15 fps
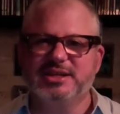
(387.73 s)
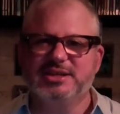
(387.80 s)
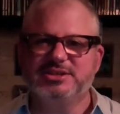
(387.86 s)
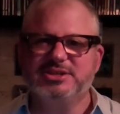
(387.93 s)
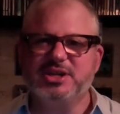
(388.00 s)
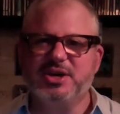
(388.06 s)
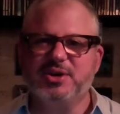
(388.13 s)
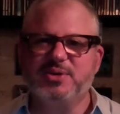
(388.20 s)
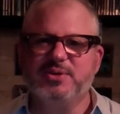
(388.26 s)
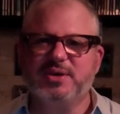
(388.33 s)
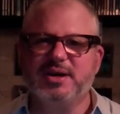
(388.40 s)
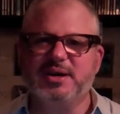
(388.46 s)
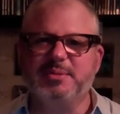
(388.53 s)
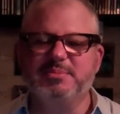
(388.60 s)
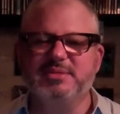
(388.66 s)
So
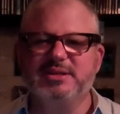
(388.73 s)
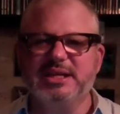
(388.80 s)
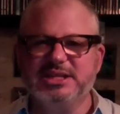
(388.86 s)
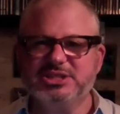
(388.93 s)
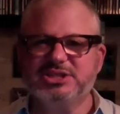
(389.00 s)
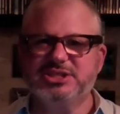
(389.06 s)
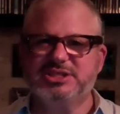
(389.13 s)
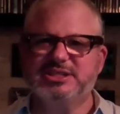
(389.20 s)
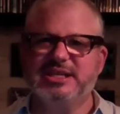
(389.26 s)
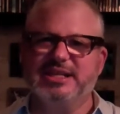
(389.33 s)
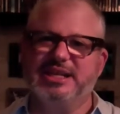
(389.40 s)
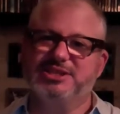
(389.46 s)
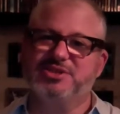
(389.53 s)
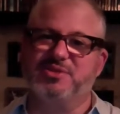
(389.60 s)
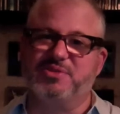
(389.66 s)
let's just say
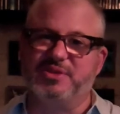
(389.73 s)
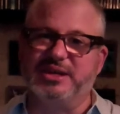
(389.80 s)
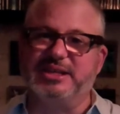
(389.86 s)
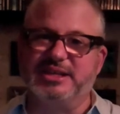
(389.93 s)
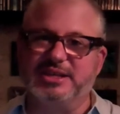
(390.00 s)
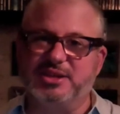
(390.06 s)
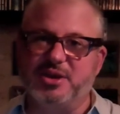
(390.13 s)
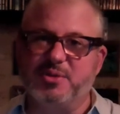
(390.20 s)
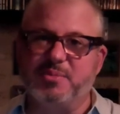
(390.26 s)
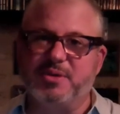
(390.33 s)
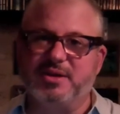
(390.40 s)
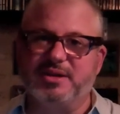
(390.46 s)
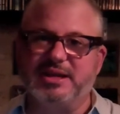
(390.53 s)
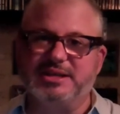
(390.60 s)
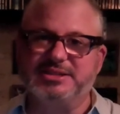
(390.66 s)
that's a really
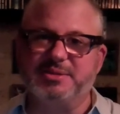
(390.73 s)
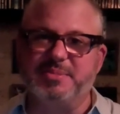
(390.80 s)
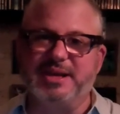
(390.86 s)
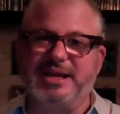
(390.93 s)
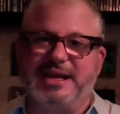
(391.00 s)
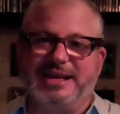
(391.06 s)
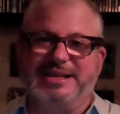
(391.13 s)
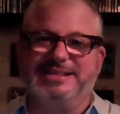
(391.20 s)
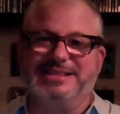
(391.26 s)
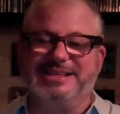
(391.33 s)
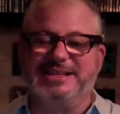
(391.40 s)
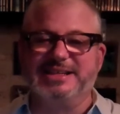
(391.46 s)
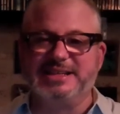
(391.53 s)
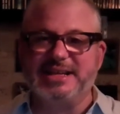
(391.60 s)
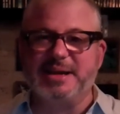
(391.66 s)
lowball estimate, and it's in
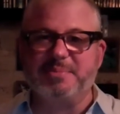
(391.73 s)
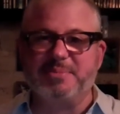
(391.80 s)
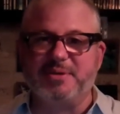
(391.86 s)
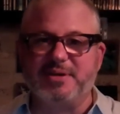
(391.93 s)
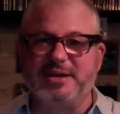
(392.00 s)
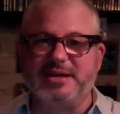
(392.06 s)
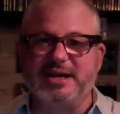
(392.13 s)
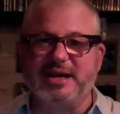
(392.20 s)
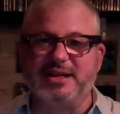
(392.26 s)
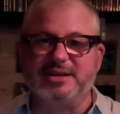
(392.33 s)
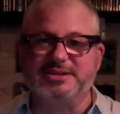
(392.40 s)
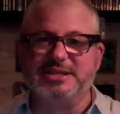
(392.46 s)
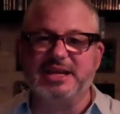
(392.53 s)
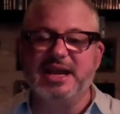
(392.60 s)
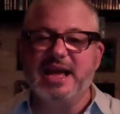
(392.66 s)
contemporary
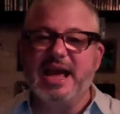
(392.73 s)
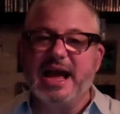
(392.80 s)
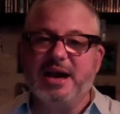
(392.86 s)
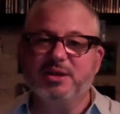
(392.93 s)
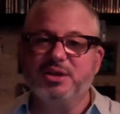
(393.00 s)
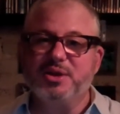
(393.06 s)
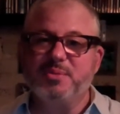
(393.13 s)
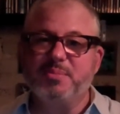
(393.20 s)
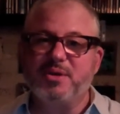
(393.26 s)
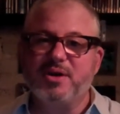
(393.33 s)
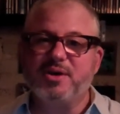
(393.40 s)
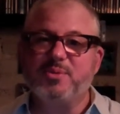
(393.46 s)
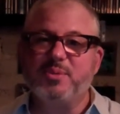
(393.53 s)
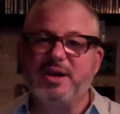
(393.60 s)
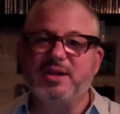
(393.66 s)
dollars. And how
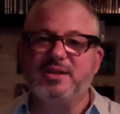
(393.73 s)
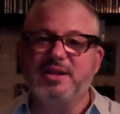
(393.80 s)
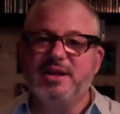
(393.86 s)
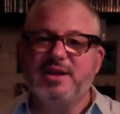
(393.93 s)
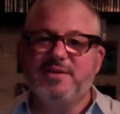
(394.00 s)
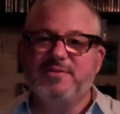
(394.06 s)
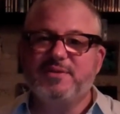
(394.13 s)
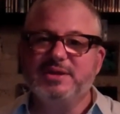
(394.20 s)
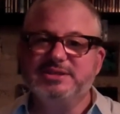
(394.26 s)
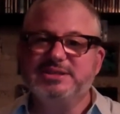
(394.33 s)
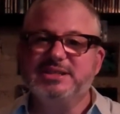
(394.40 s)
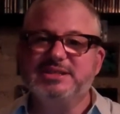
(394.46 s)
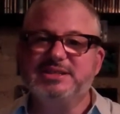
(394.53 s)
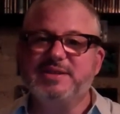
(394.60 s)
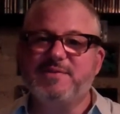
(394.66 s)
lowball? Well, for
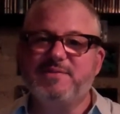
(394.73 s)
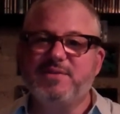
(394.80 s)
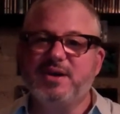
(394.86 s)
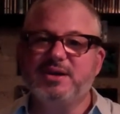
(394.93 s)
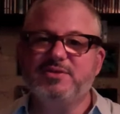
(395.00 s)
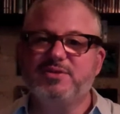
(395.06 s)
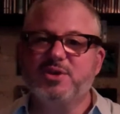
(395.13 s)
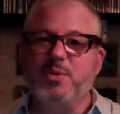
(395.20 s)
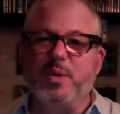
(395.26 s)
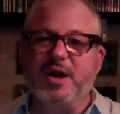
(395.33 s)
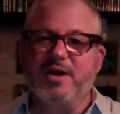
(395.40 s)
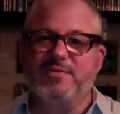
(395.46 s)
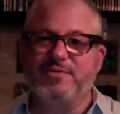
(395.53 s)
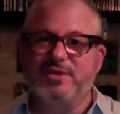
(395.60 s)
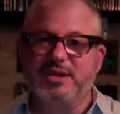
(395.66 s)
instance, the fund
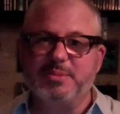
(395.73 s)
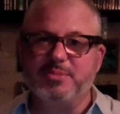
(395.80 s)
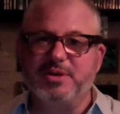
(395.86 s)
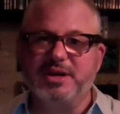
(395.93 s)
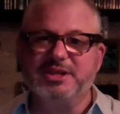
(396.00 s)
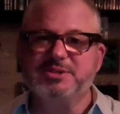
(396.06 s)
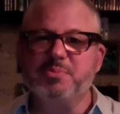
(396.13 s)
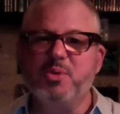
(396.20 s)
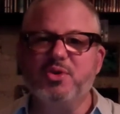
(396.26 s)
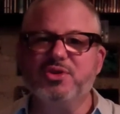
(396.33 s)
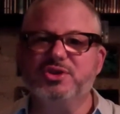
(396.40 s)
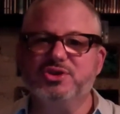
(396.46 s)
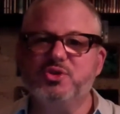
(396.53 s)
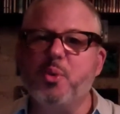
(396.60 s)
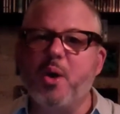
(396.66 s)
required for Limerick is more
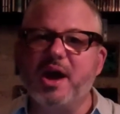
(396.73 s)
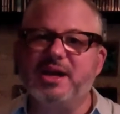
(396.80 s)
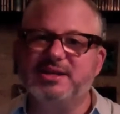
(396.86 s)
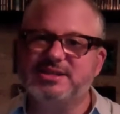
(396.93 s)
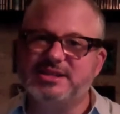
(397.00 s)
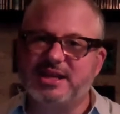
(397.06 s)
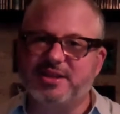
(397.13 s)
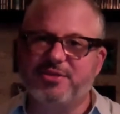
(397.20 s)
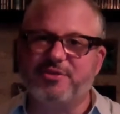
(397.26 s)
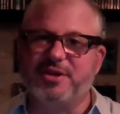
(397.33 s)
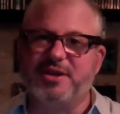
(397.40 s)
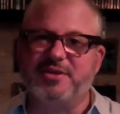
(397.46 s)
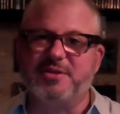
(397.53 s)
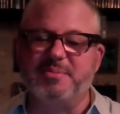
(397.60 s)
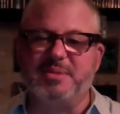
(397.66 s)
than twice that
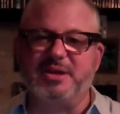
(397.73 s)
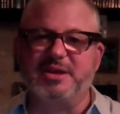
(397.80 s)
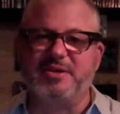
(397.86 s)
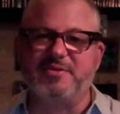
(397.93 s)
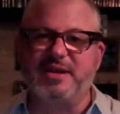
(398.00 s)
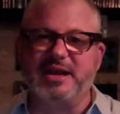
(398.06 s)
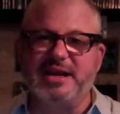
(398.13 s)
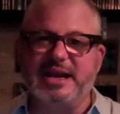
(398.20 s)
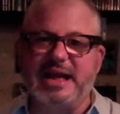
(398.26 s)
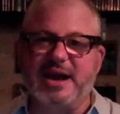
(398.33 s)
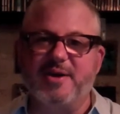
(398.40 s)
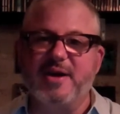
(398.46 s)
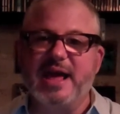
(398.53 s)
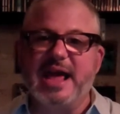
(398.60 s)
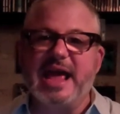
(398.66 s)
$300 million right
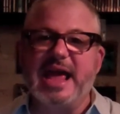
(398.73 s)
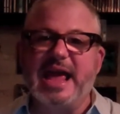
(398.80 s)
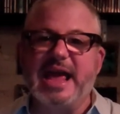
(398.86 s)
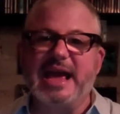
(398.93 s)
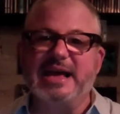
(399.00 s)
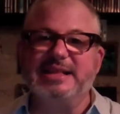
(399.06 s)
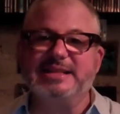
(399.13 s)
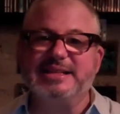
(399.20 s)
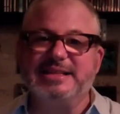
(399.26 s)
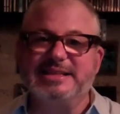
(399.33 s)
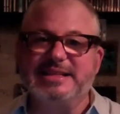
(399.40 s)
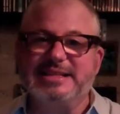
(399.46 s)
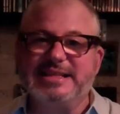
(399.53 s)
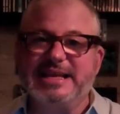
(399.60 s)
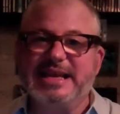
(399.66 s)
now. And
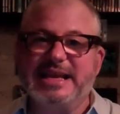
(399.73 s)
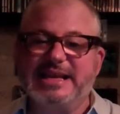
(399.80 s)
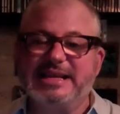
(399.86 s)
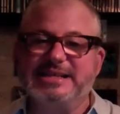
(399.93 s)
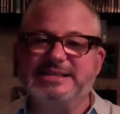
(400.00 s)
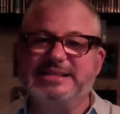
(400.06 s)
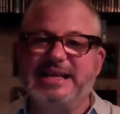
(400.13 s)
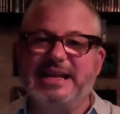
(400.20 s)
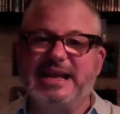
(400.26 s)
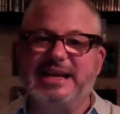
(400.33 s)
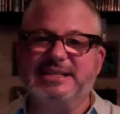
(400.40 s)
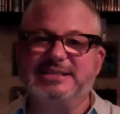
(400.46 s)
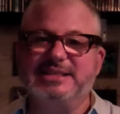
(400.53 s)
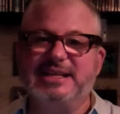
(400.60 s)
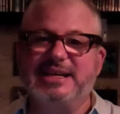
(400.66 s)
the thing is that
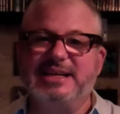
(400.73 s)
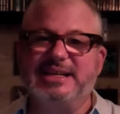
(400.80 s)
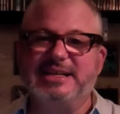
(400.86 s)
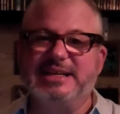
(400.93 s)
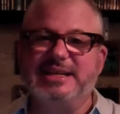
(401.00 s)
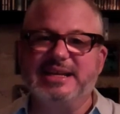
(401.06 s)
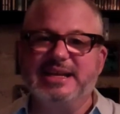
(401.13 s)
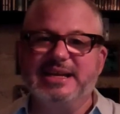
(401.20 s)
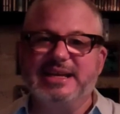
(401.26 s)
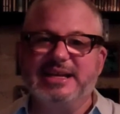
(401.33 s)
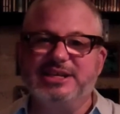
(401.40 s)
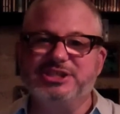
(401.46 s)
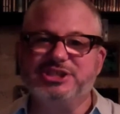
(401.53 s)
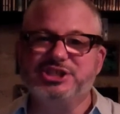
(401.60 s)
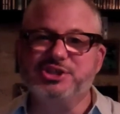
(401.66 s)
Exelon
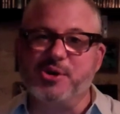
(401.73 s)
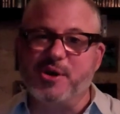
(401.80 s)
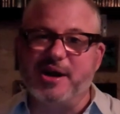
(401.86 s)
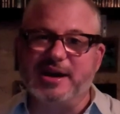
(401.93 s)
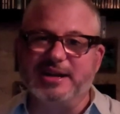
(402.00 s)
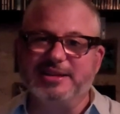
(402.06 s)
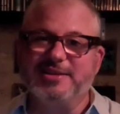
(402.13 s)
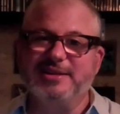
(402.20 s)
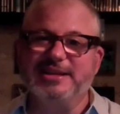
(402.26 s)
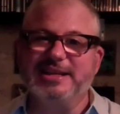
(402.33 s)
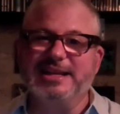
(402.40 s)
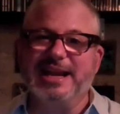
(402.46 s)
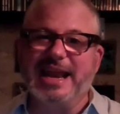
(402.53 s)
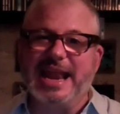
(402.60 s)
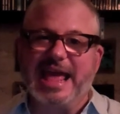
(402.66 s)
is short. They're a
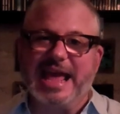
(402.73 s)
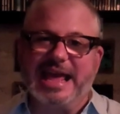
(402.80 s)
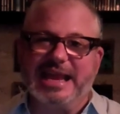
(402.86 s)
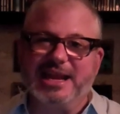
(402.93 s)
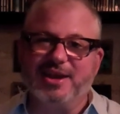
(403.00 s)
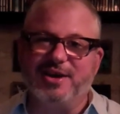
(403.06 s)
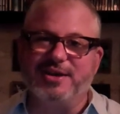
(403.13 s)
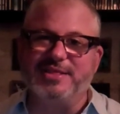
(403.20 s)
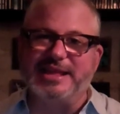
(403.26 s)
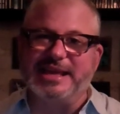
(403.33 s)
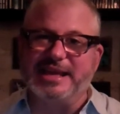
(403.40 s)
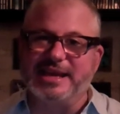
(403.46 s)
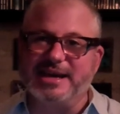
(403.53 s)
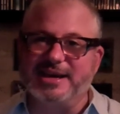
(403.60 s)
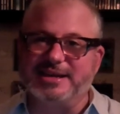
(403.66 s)
little light on
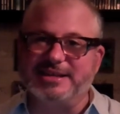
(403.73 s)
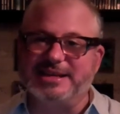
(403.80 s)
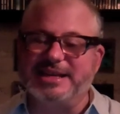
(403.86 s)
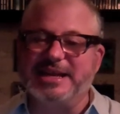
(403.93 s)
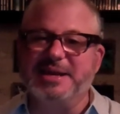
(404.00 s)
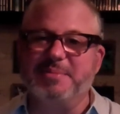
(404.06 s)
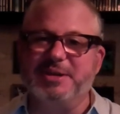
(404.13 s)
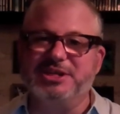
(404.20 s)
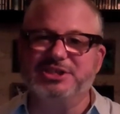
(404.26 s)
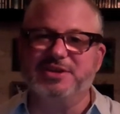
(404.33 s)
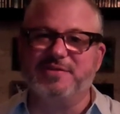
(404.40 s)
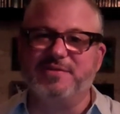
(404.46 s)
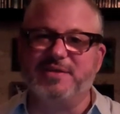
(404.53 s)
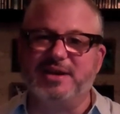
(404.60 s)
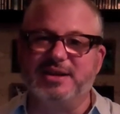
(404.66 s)
the decommission
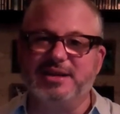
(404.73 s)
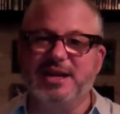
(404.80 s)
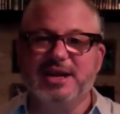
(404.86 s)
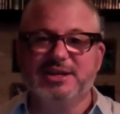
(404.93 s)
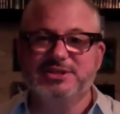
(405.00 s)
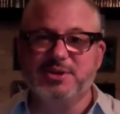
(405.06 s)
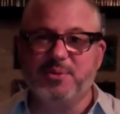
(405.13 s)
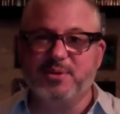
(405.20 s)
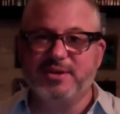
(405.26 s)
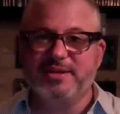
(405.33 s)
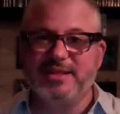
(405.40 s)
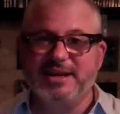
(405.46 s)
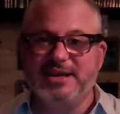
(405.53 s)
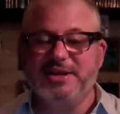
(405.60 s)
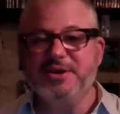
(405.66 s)
fund. So what
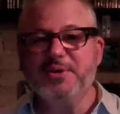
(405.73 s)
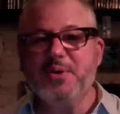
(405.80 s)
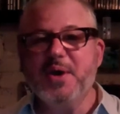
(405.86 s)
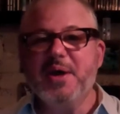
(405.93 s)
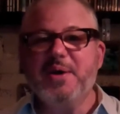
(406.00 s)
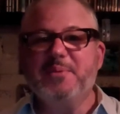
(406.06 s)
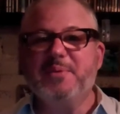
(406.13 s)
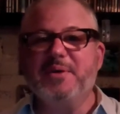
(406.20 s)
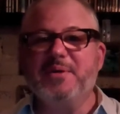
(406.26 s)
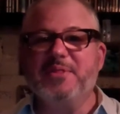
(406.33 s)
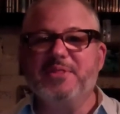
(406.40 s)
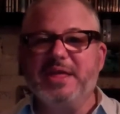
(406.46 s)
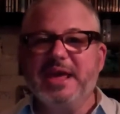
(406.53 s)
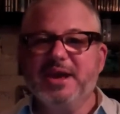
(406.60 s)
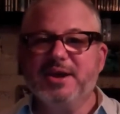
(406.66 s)
do? Well,
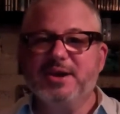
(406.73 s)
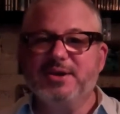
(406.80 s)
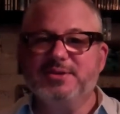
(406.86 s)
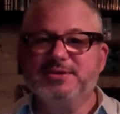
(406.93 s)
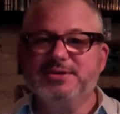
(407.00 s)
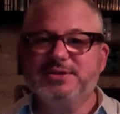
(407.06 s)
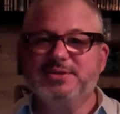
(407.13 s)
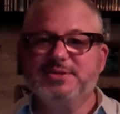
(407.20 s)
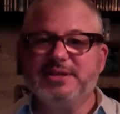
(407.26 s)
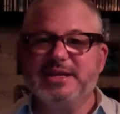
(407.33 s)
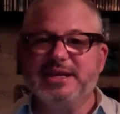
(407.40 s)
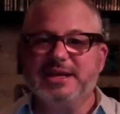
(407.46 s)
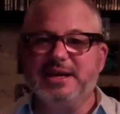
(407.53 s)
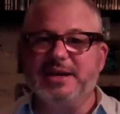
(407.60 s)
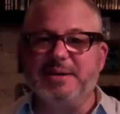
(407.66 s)
they go to
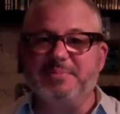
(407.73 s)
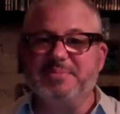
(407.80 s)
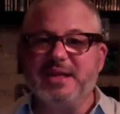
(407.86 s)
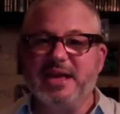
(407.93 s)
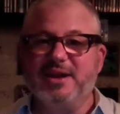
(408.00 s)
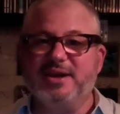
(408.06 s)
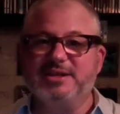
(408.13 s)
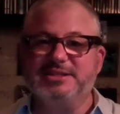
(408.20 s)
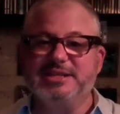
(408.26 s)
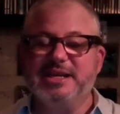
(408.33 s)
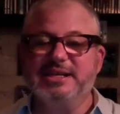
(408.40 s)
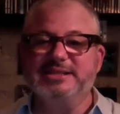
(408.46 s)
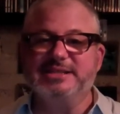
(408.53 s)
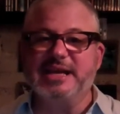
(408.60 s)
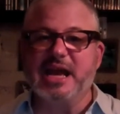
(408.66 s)
the NRC
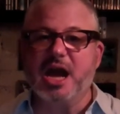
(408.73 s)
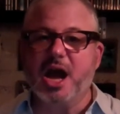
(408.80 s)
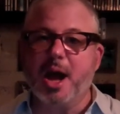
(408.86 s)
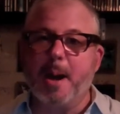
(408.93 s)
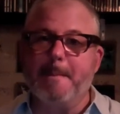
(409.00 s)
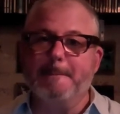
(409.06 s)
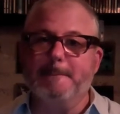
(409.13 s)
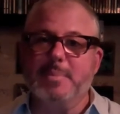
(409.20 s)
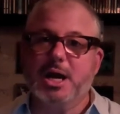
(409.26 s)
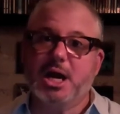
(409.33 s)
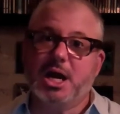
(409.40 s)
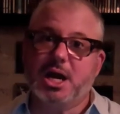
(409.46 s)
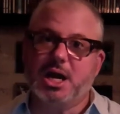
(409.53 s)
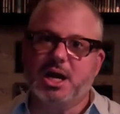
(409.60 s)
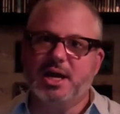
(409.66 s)
and say,
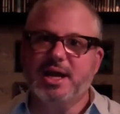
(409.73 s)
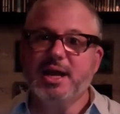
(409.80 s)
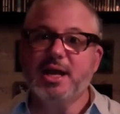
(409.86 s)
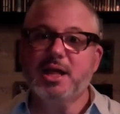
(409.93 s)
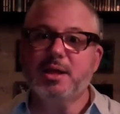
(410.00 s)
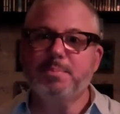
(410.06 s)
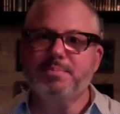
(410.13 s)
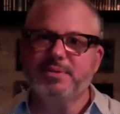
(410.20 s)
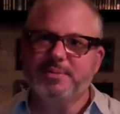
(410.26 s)
help.